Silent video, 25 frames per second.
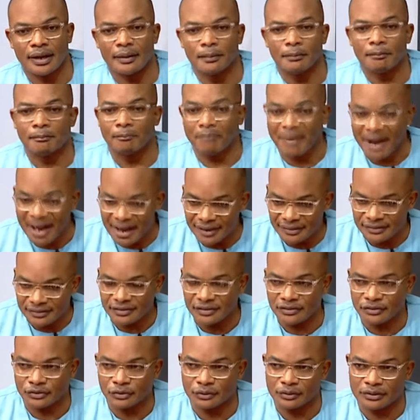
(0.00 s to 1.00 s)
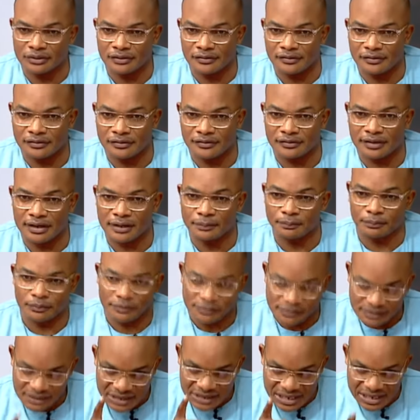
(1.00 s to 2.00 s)
But he told his
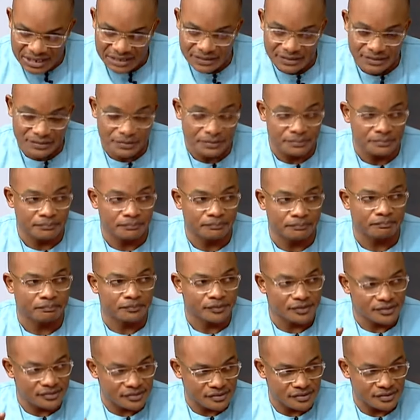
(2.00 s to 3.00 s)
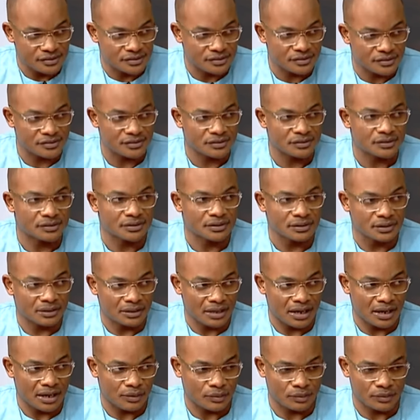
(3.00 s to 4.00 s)
disciples, let them sit
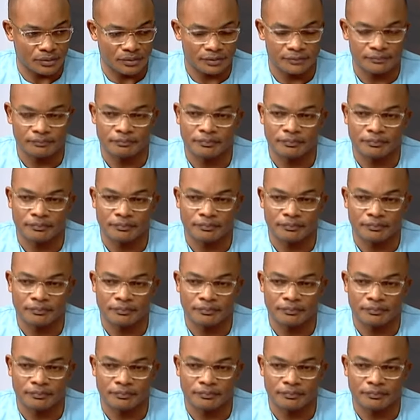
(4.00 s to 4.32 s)
down.